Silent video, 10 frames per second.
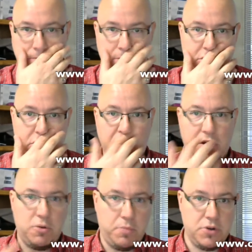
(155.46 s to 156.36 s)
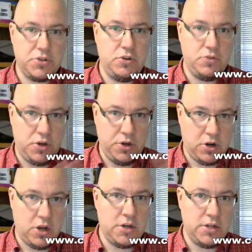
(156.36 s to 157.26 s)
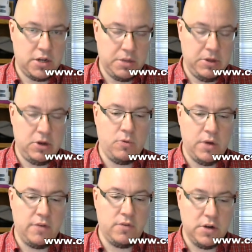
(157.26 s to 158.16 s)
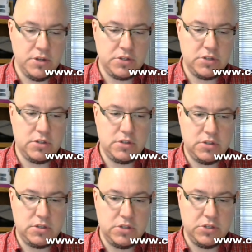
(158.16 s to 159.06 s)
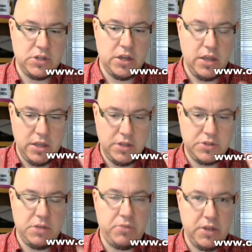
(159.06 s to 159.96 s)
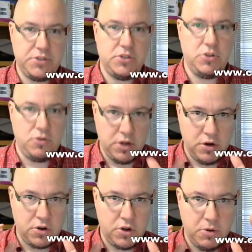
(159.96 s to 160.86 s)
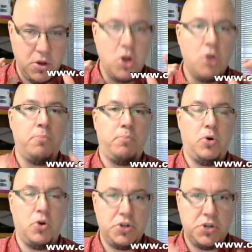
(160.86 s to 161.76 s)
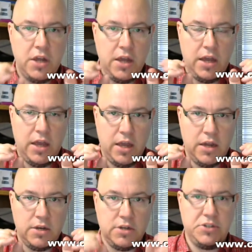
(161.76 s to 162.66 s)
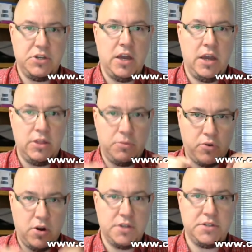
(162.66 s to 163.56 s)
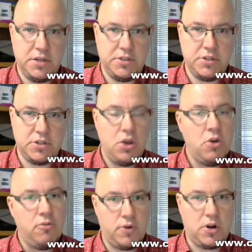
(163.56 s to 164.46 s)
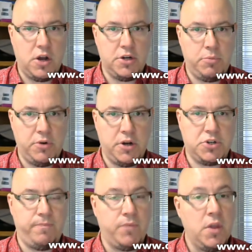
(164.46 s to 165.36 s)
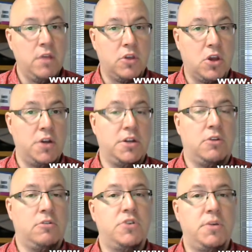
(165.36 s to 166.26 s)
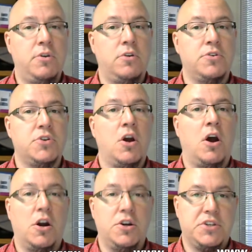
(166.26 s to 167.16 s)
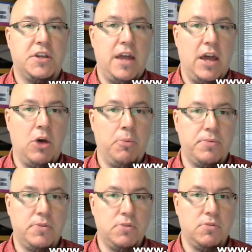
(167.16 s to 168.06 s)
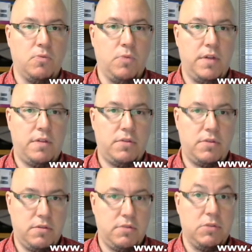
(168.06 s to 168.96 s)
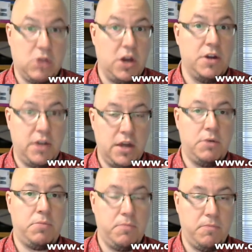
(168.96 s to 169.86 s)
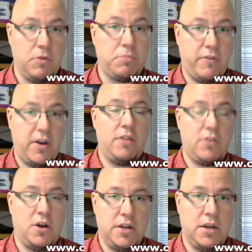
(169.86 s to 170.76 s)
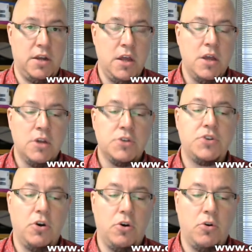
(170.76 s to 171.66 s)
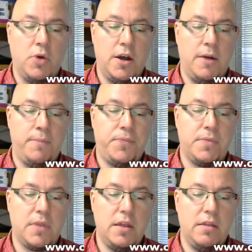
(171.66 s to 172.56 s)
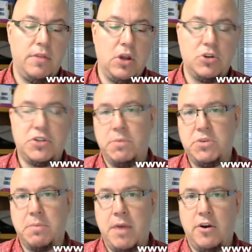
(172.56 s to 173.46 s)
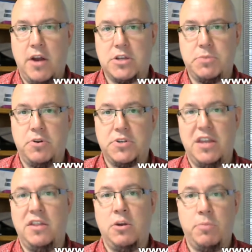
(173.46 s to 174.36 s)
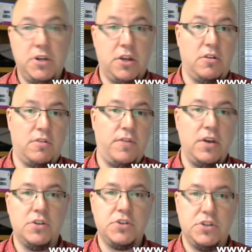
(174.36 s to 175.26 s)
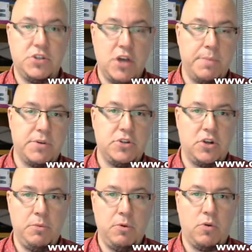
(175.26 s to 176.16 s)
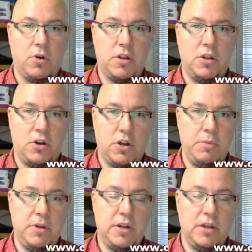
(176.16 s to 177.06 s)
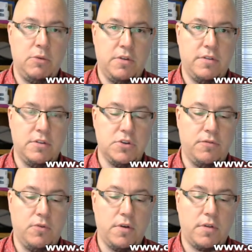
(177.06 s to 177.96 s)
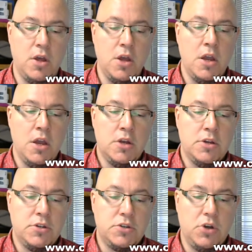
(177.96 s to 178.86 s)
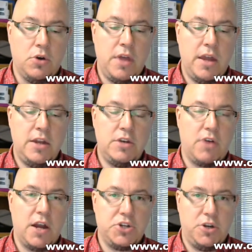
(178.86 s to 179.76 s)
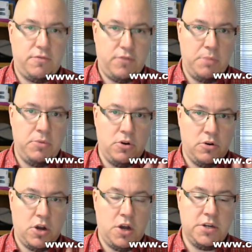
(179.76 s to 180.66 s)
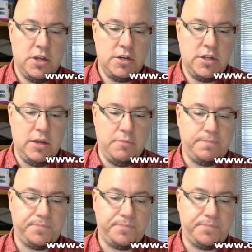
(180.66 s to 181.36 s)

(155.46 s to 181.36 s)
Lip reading: This is what your person who's on your content committee or whatever is in place to do. They're going to push and design the processes for content production. The content contributors are just going to help with the content, with providing the content. So they're subject matter experts in their particular fields and the topics they're going to be dealing with and so forth. So they need direction from your content team.